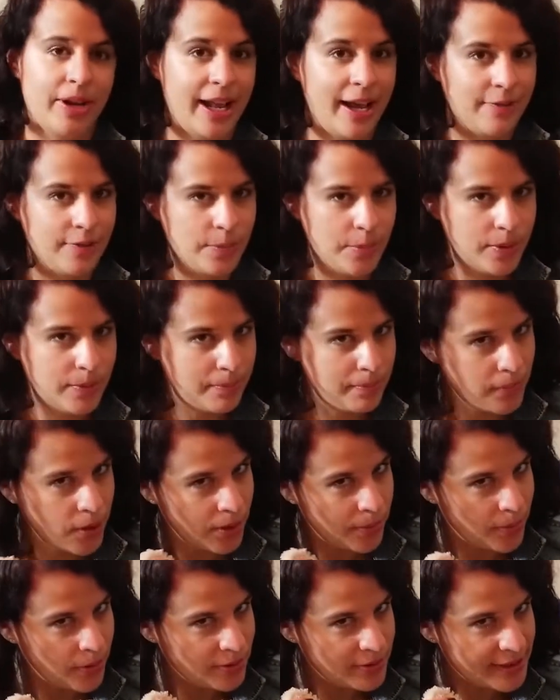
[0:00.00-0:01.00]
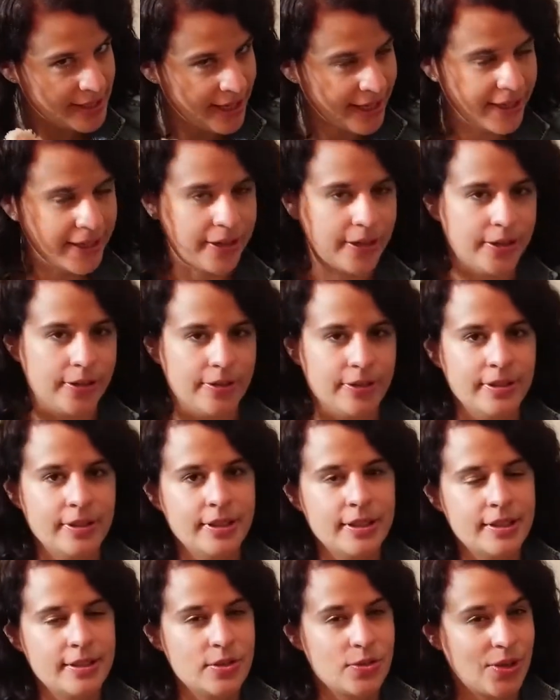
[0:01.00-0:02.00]
to have to put Momo down
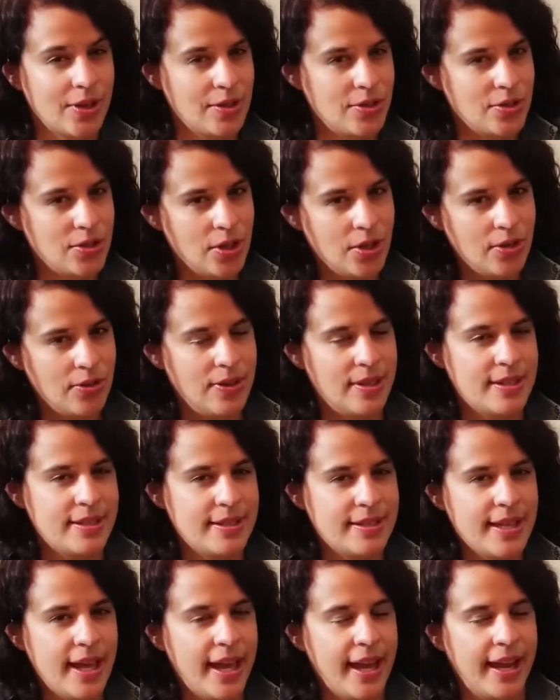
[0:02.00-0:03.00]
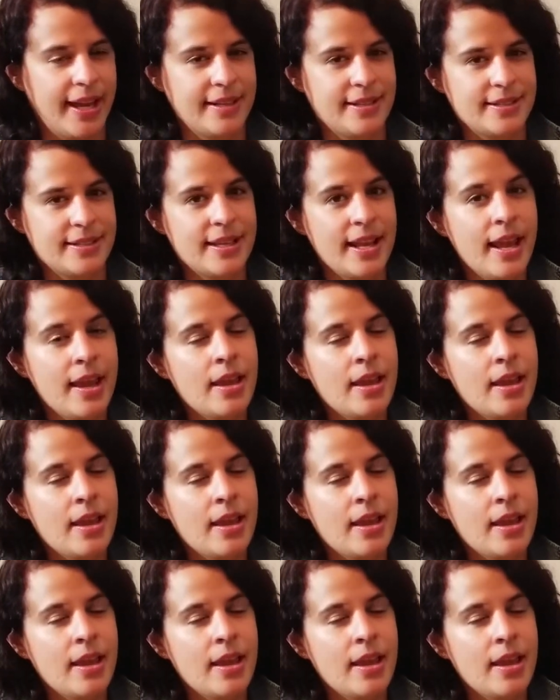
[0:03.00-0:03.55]
so I can show you these signs.